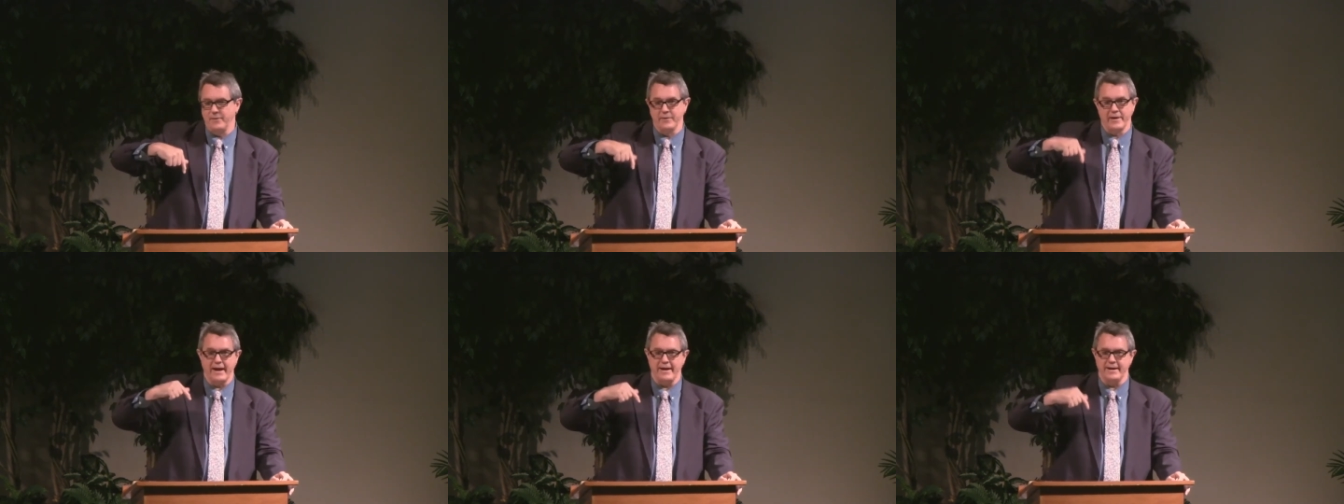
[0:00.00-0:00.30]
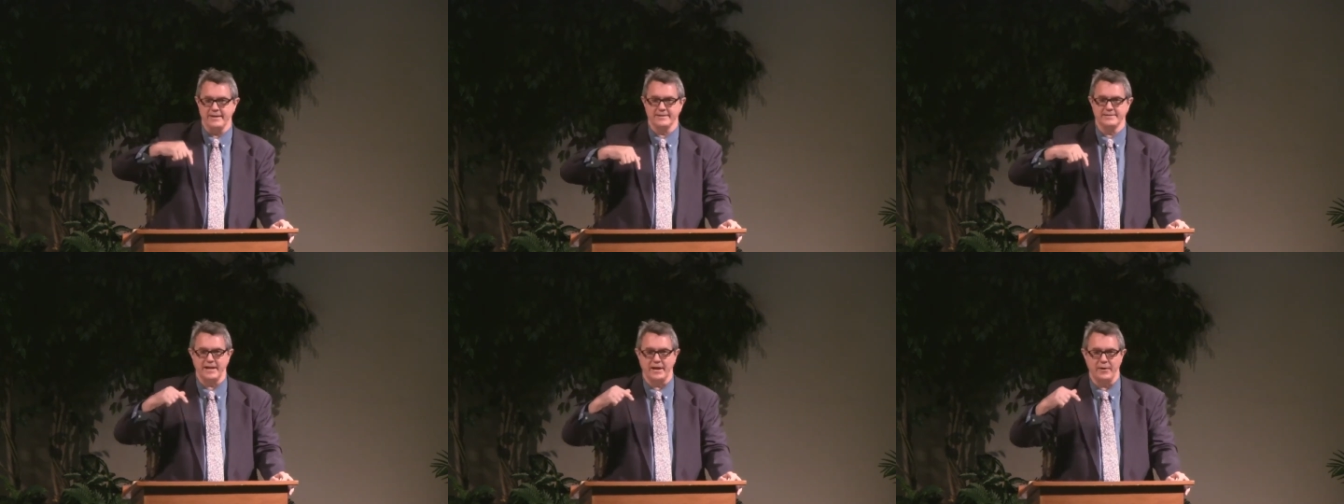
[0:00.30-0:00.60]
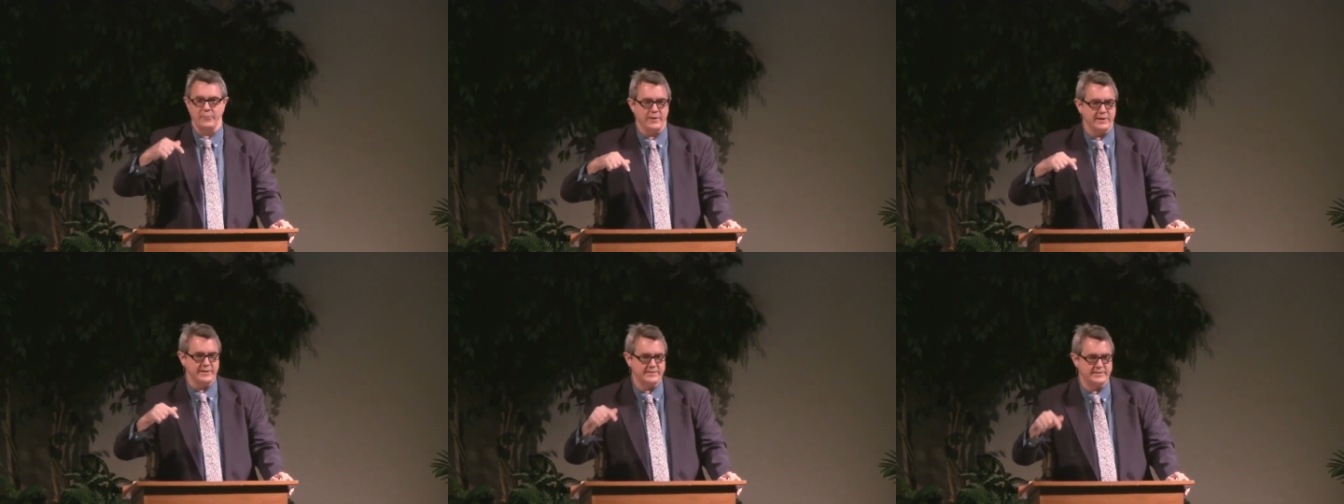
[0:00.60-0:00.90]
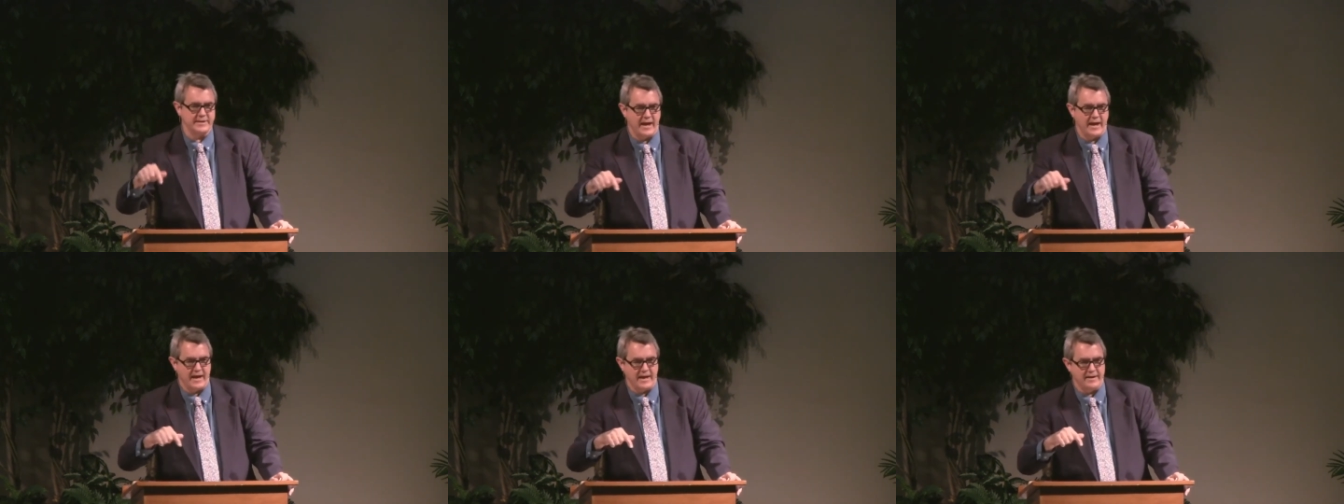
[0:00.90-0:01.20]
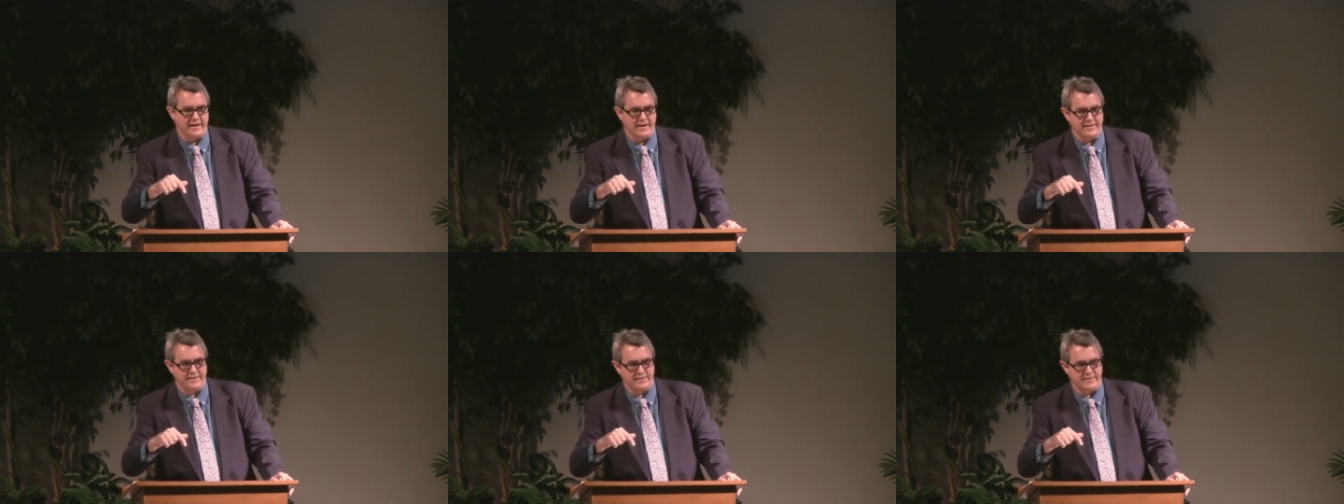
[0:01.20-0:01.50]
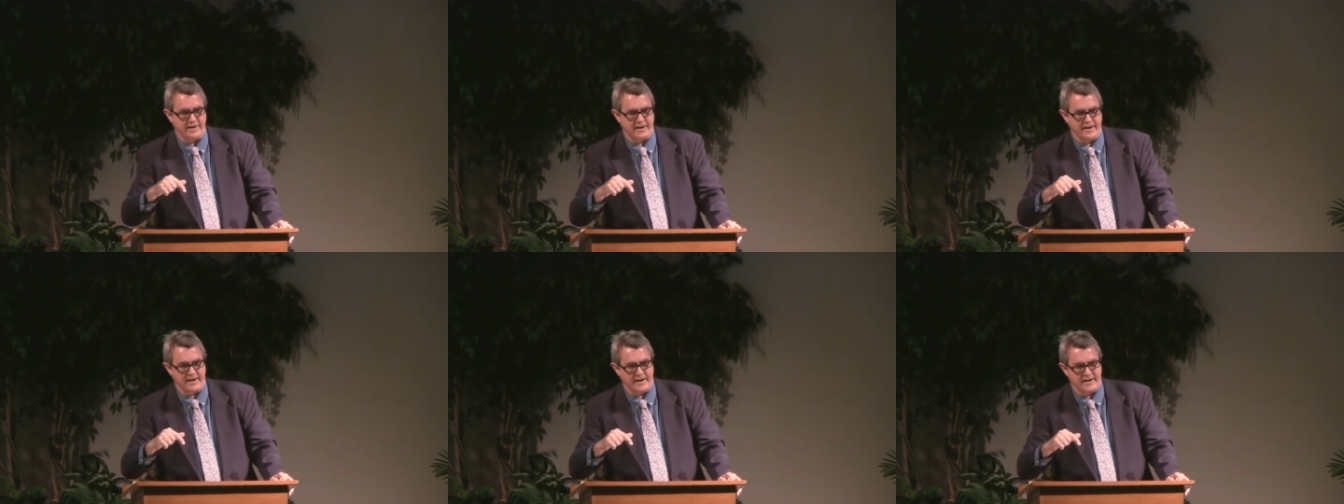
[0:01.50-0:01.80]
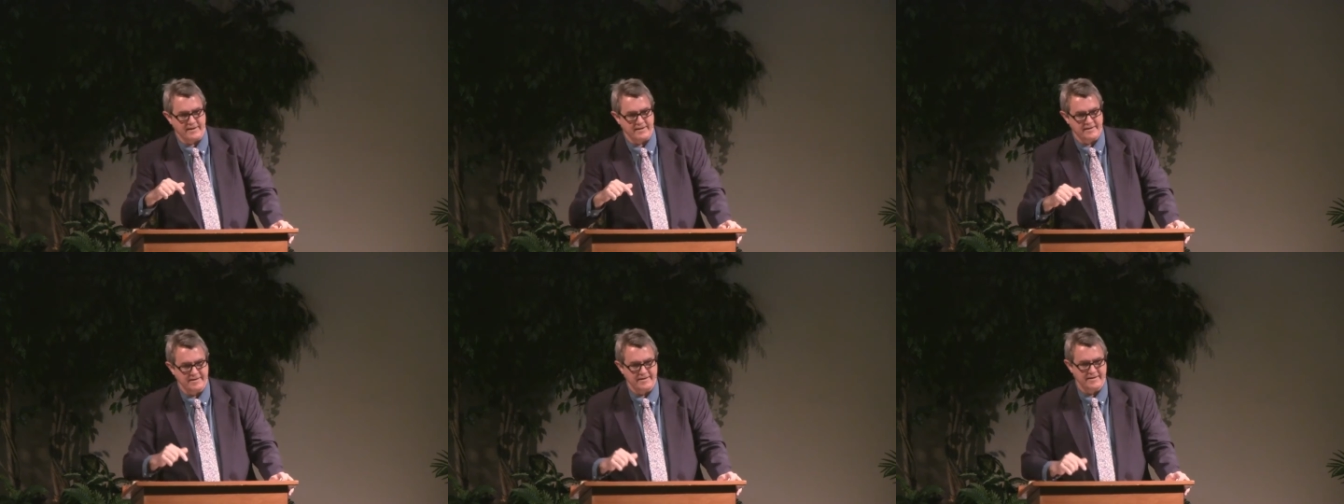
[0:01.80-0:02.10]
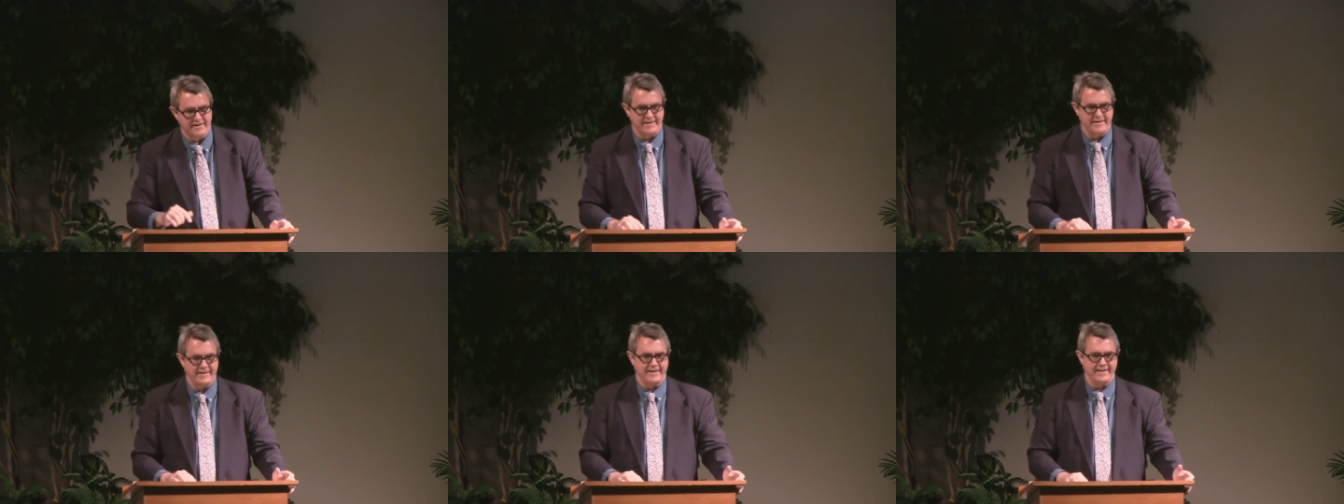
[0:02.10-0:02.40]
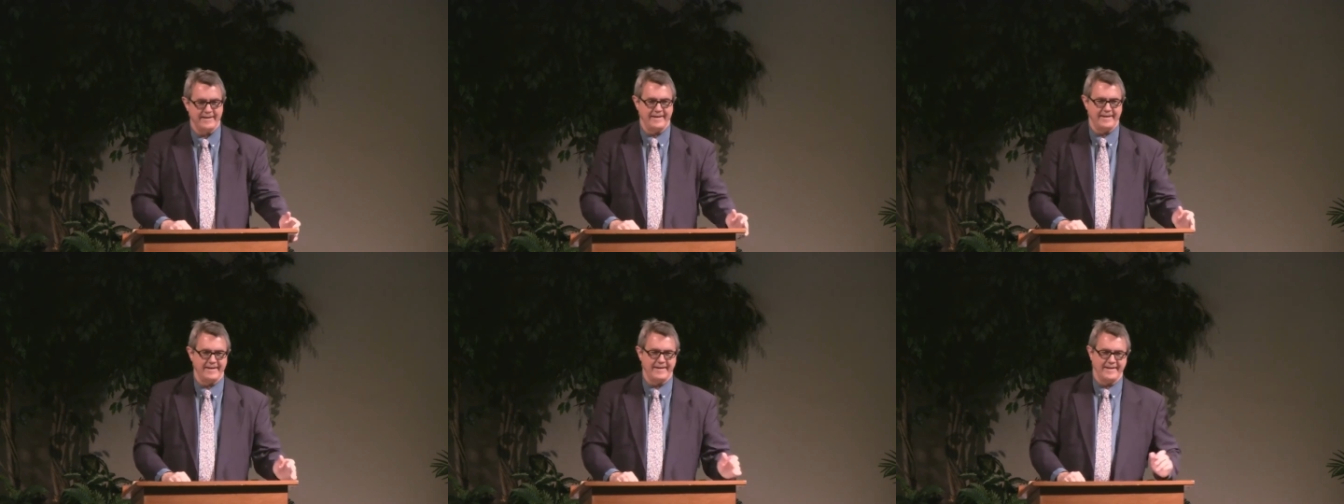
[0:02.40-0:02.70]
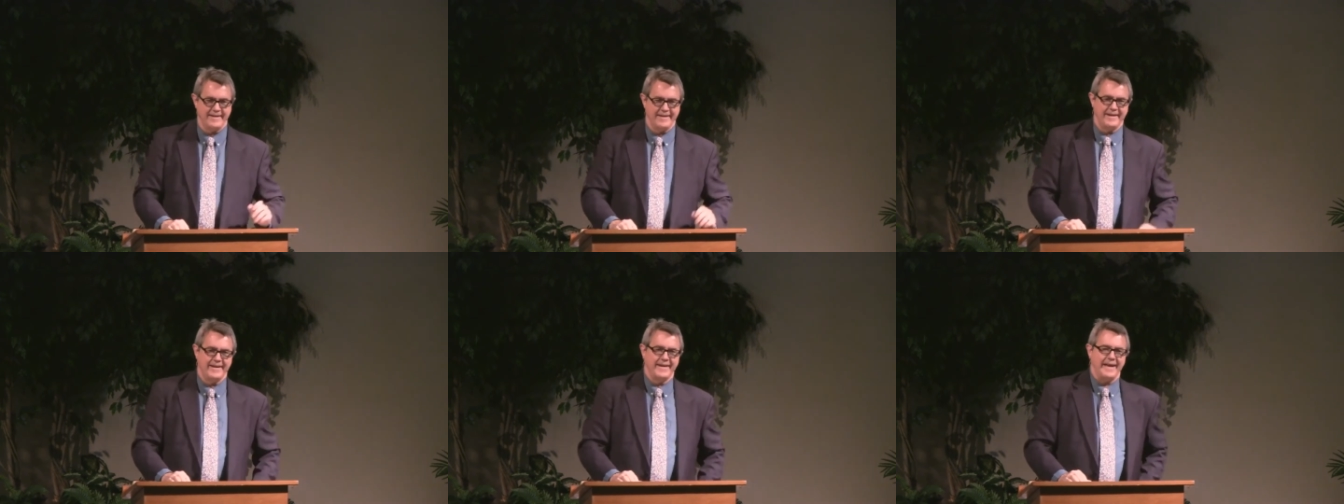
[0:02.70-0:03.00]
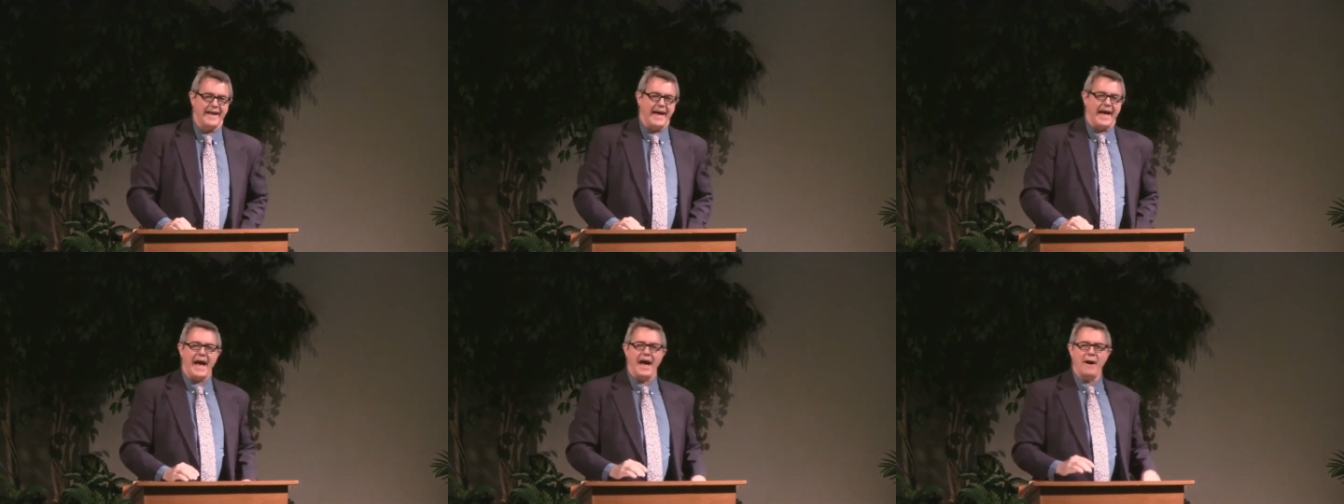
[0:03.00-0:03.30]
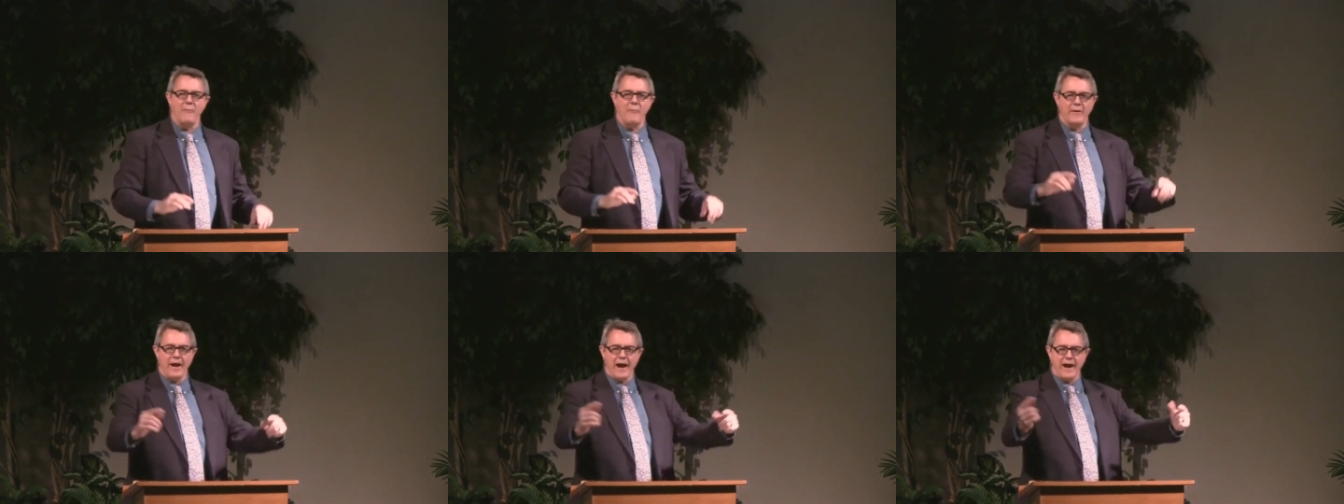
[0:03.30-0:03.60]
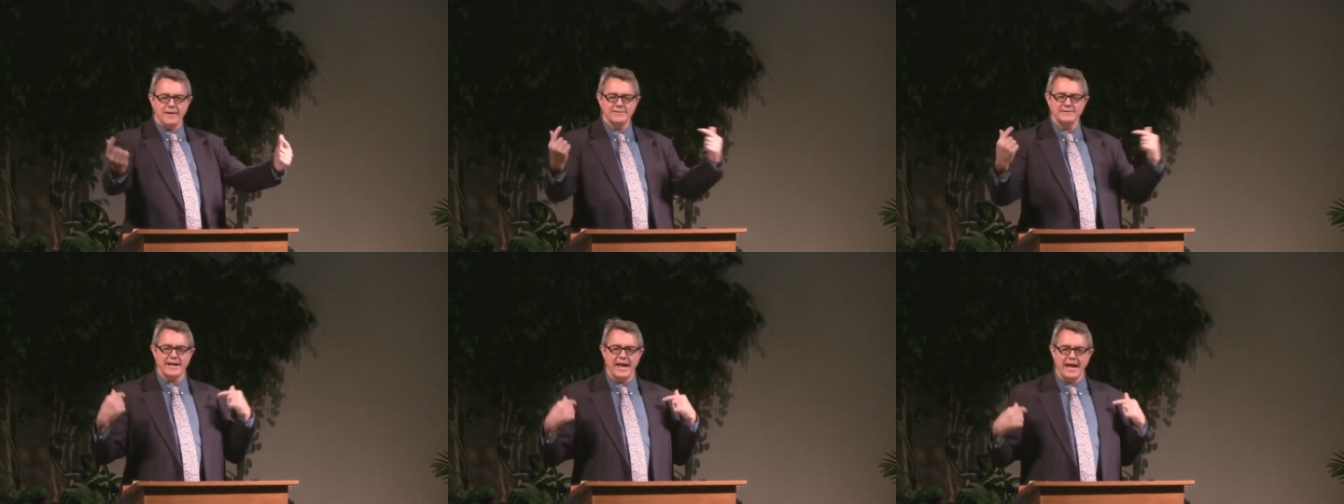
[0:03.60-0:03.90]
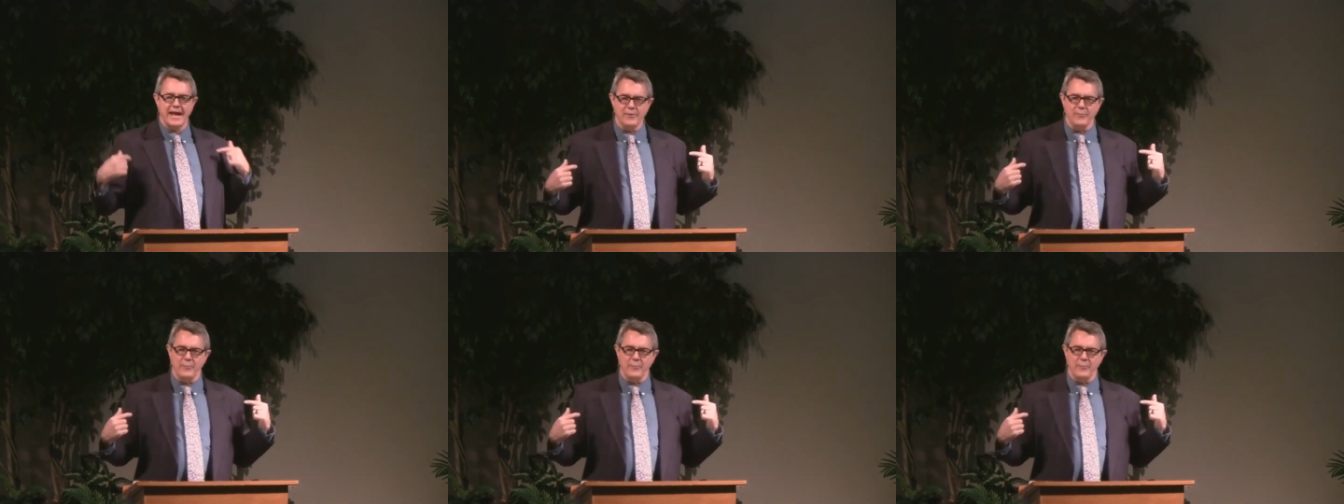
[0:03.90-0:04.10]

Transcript: And I didn't say which side either, did I? I want our side to